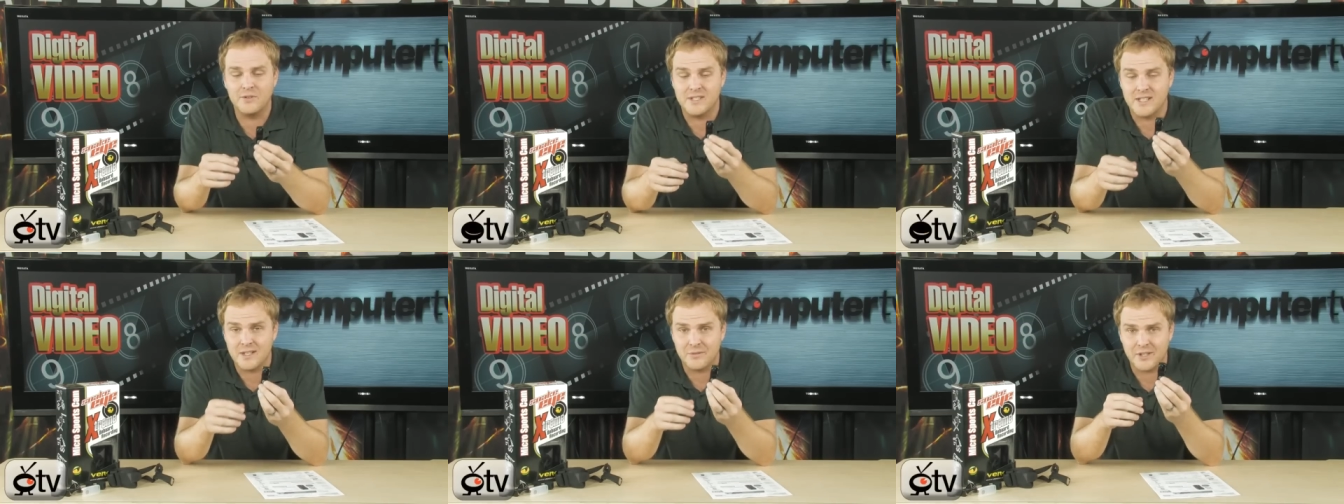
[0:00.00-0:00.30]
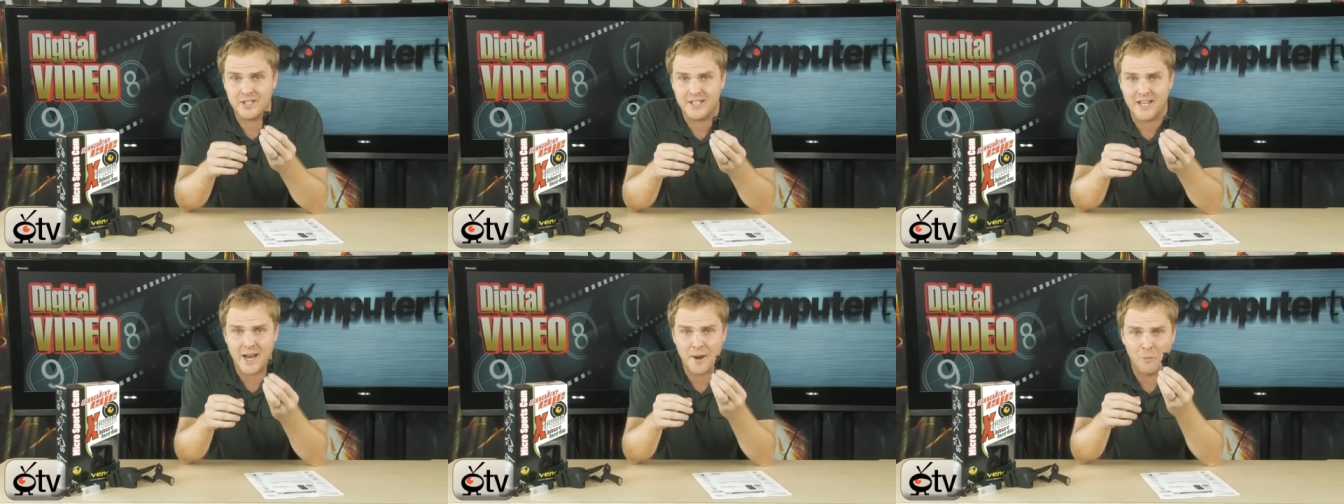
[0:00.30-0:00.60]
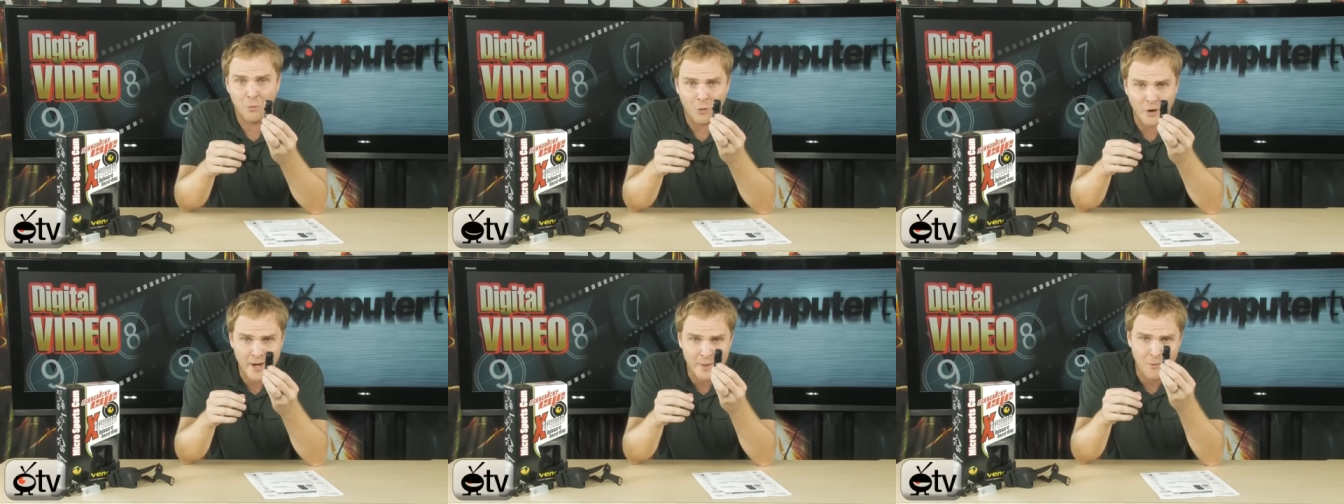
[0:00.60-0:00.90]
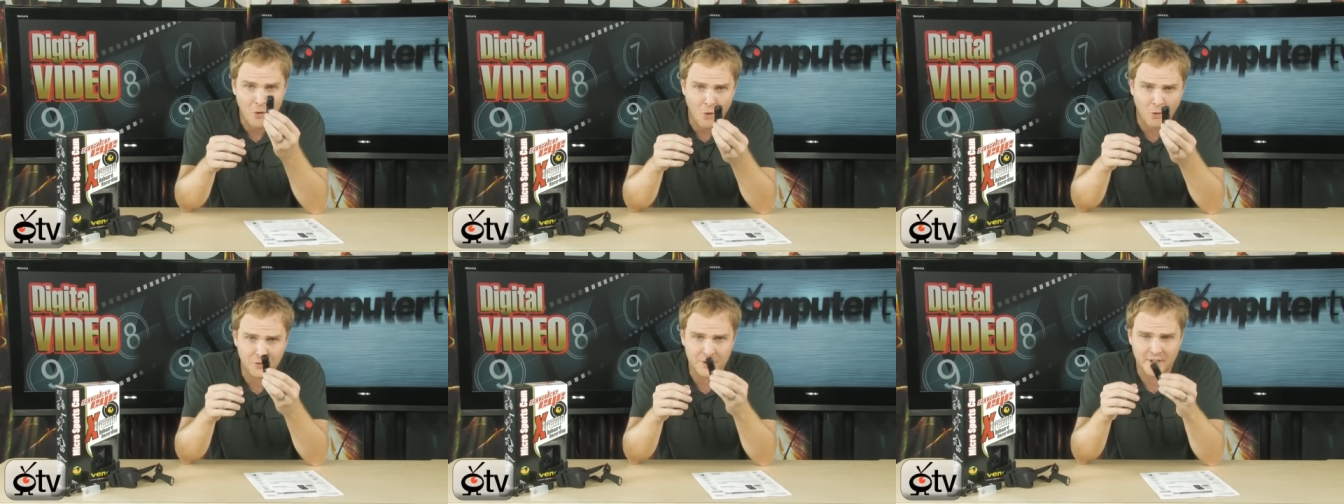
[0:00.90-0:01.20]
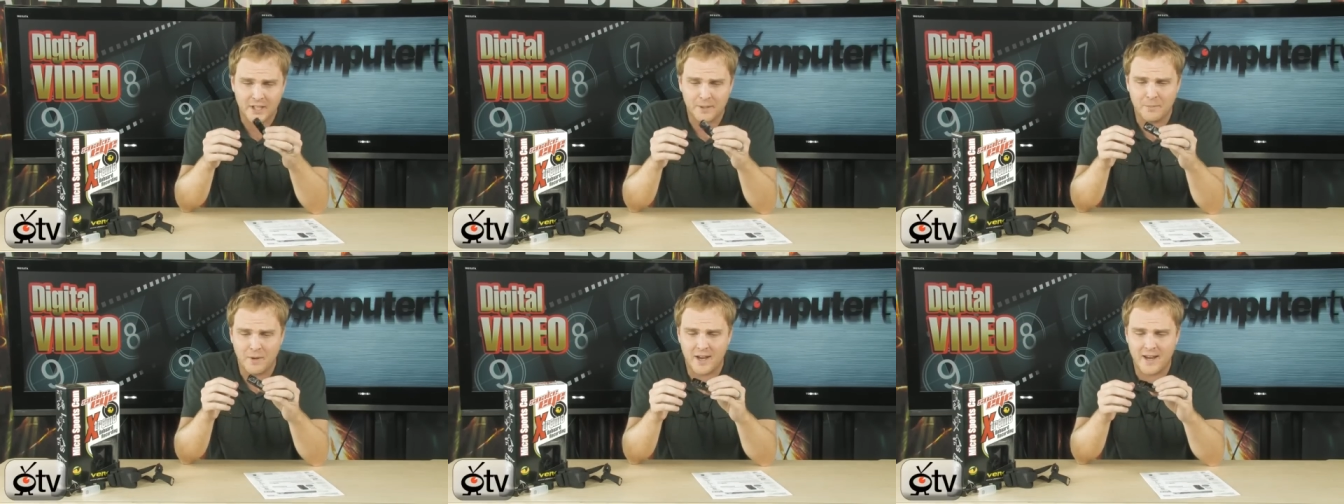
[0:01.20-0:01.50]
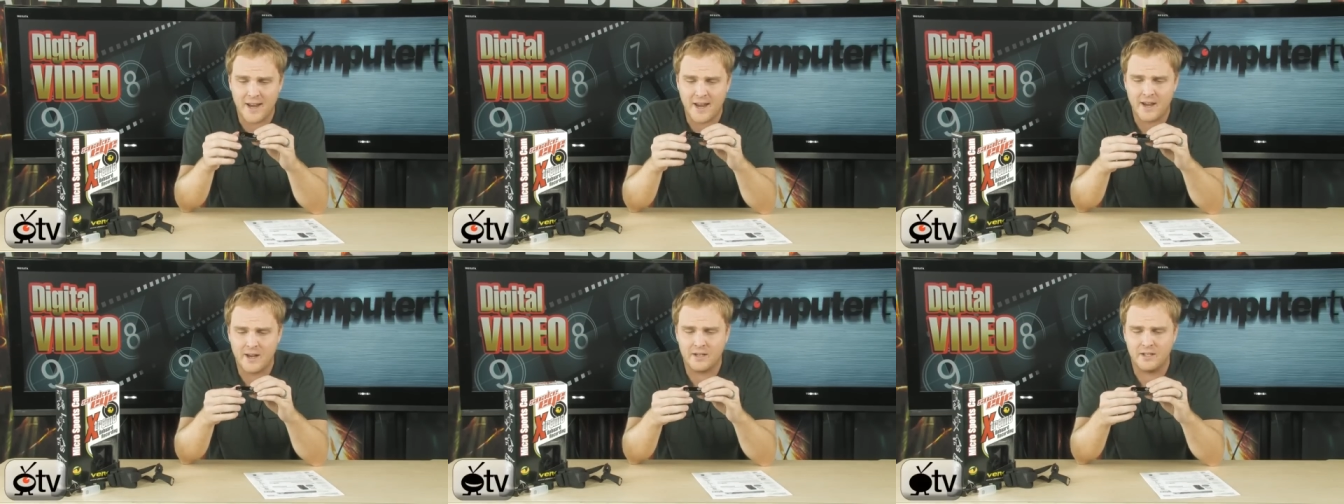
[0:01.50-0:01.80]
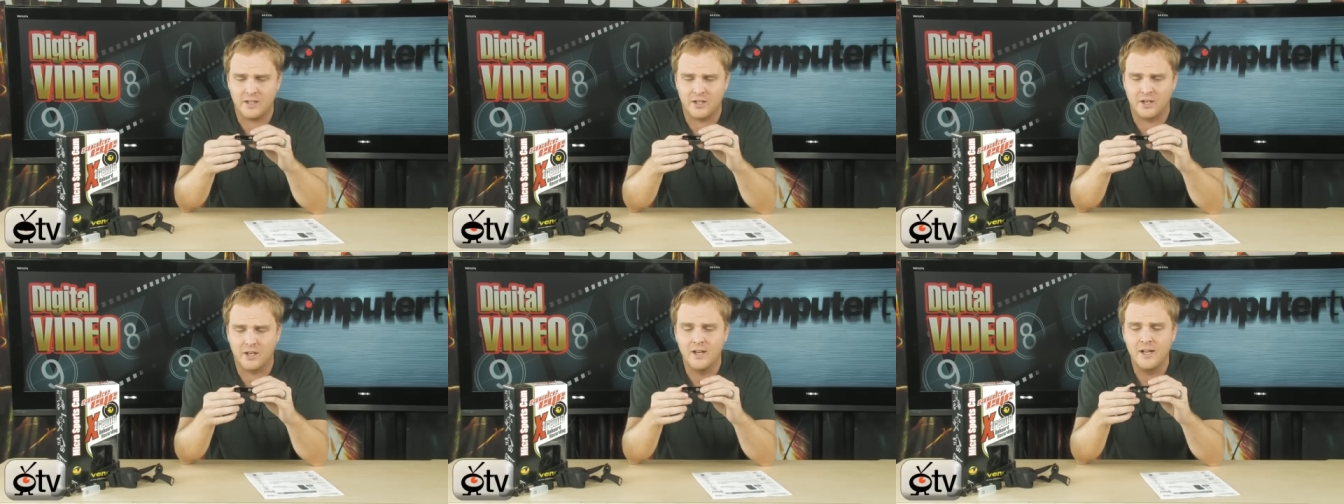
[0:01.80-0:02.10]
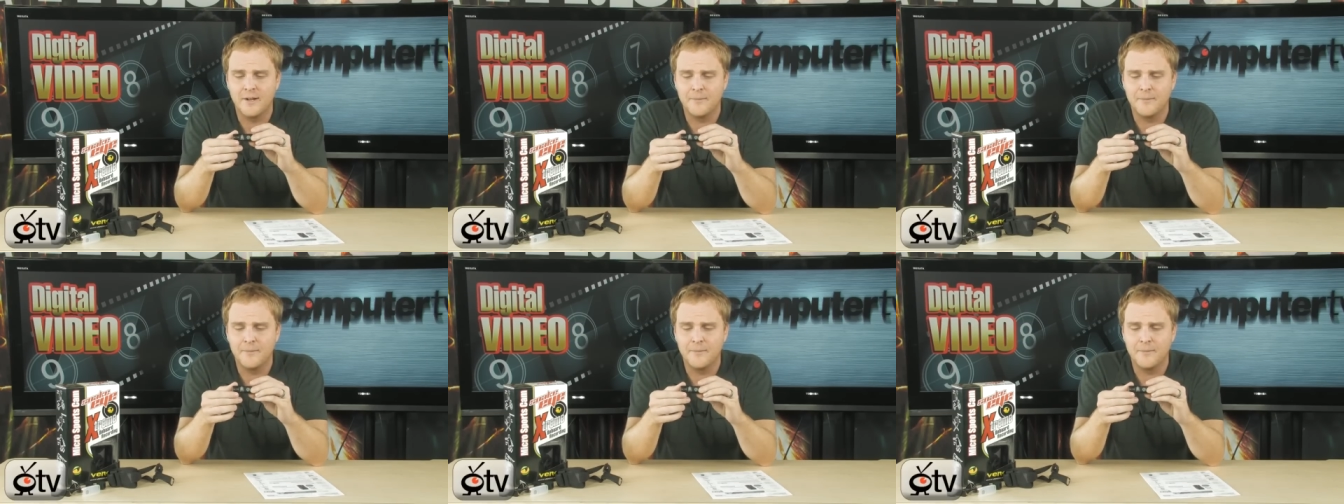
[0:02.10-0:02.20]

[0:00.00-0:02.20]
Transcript: DV Cam. What I'm holding in my hand here,